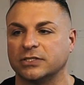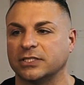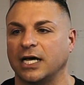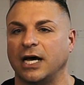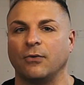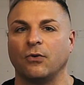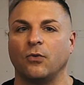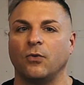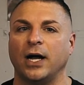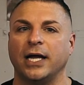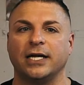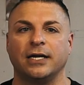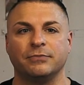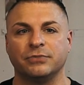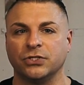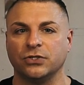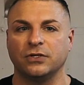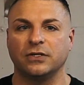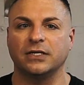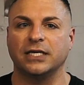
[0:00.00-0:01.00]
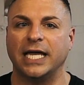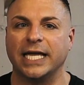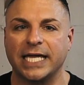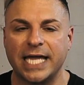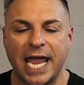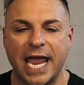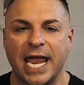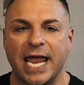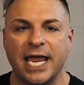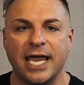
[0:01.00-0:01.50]
So I will wind up doing like
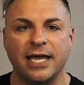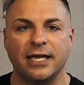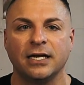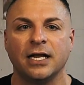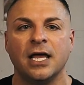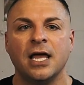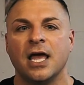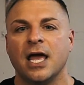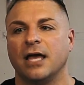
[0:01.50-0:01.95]
8,